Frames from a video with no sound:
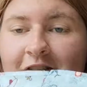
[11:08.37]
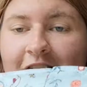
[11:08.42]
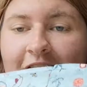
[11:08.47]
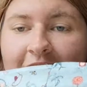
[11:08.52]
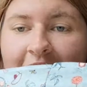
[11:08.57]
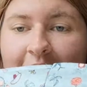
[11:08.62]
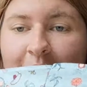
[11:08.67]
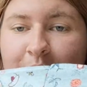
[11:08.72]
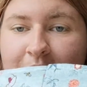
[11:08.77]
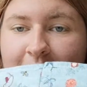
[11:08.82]

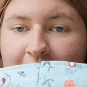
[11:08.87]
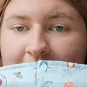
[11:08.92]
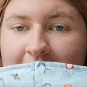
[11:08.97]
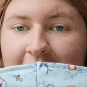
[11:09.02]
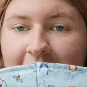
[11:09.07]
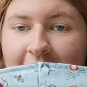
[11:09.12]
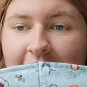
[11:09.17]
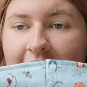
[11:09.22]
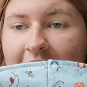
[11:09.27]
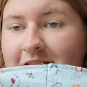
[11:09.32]
really happy with
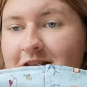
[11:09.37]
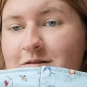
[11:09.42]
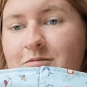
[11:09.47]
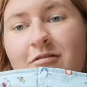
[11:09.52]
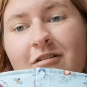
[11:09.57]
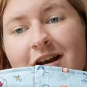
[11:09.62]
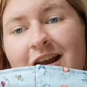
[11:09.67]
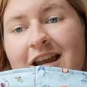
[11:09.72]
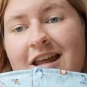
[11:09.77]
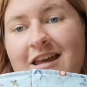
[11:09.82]
that, and it's
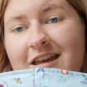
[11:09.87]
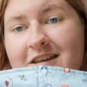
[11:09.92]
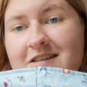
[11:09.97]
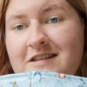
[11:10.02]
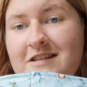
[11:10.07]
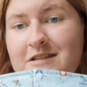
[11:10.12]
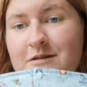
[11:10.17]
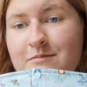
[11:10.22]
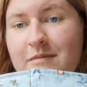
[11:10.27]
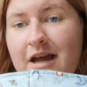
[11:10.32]
really
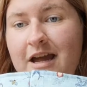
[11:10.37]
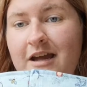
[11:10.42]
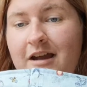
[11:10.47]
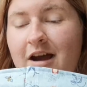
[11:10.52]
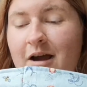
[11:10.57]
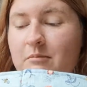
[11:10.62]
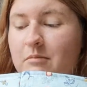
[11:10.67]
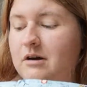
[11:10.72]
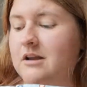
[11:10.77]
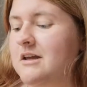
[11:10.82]
easy to make.
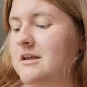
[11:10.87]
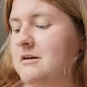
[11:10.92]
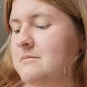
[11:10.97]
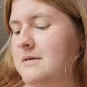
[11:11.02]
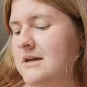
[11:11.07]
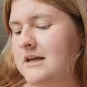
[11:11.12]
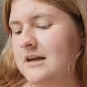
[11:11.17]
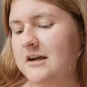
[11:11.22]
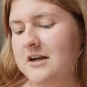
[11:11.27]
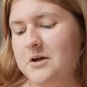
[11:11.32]
I'm probably gonna
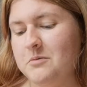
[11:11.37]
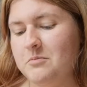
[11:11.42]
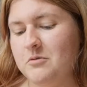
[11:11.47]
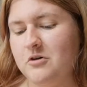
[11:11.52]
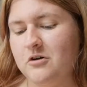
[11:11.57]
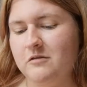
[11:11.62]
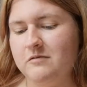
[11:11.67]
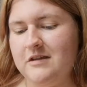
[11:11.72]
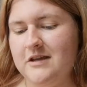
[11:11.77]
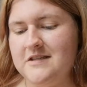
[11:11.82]
make a load
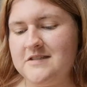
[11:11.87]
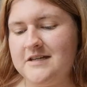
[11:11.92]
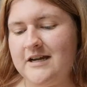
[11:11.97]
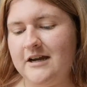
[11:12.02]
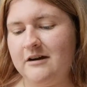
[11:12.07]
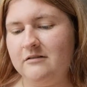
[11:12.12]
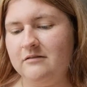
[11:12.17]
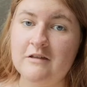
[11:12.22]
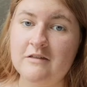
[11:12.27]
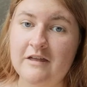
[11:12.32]
more of these
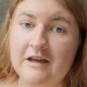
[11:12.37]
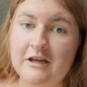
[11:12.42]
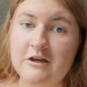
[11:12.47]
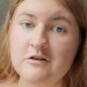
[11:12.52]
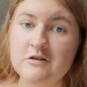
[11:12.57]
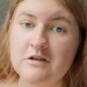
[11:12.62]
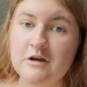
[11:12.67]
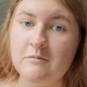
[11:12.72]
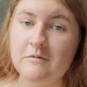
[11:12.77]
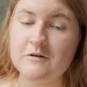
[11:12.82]
now. But thank
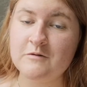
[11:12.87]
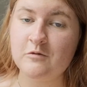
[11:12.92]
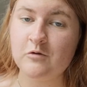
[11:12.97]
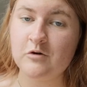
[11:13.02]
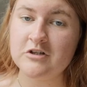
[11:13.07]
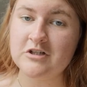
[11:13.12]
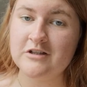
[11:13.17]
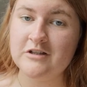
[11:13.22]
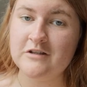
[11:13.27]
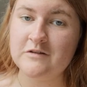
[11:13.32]
you so much for
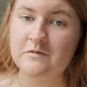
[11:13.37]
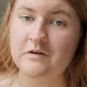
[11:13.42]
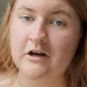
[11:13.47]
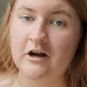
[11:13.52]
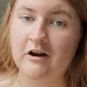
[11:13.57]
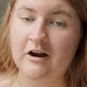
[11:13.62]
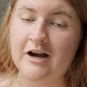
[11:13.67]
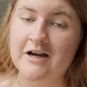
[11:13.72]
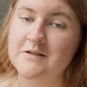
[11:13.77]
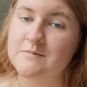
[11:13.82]
watching this
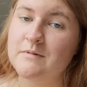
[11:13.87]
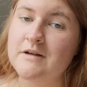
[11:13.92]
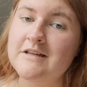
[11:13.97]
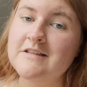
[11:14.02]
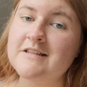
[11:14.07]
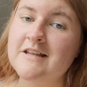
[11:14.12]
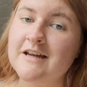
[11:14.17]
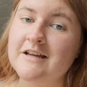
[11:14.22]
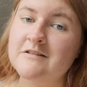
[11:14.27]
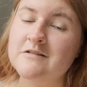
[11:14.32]
video, guys.
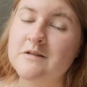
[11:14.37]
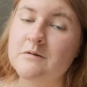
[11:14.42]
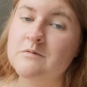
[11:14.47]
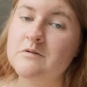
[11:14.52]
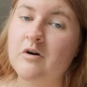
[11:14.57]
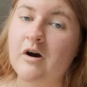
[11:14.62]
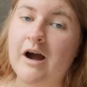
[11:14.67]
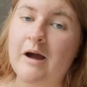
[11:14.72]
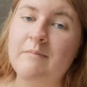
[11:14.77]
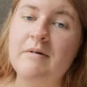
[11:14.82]
Please like and
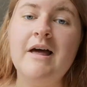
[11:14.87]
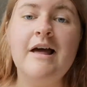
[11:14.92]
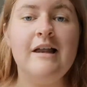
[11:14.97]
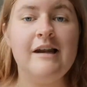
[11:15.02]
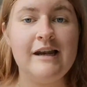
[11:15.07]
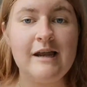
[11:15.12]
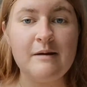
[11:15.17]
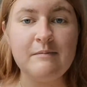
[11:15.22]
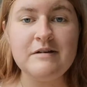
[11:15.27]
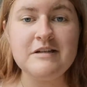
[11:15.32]
subscribe.
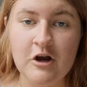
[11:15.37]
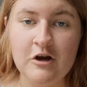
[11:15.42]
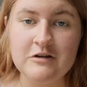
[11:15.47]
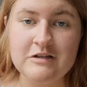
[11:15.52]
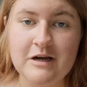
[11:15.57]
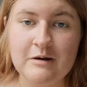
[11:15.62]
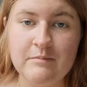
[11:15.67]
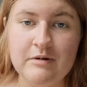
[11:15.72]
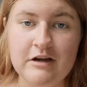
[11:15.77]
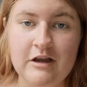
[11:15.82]
Let me know
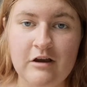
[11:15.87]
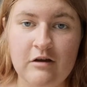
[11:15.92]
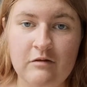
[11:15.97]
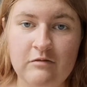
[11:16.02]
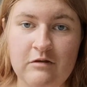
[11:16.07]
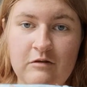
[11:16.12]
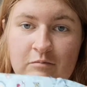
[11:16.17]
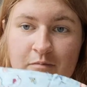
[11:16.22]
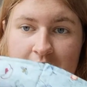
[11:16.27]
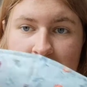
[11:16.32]
down below
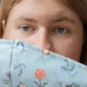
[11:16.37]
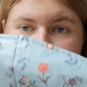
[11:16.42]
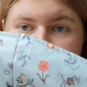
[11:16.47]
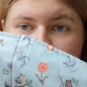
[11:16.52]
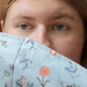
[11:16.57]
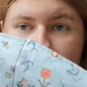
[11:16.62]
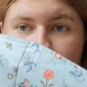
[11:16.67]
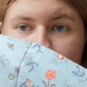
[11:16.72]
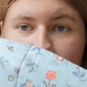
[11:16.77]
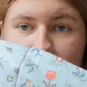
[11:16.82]
if you've made your own